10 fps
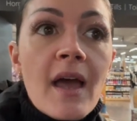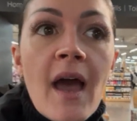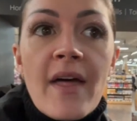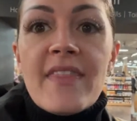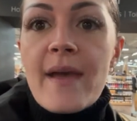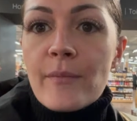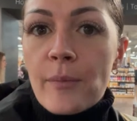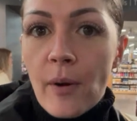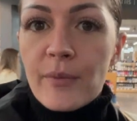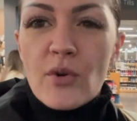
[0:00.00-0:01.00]
and then we'll
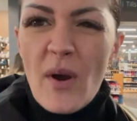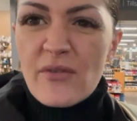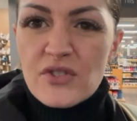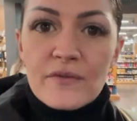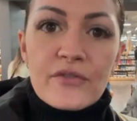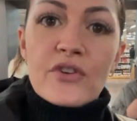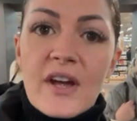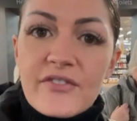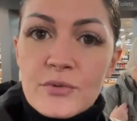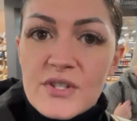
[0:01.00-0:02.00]
probably go out for some food
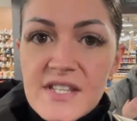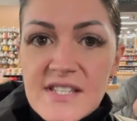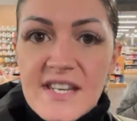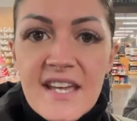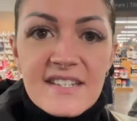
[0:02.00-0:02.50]
afterwards instead.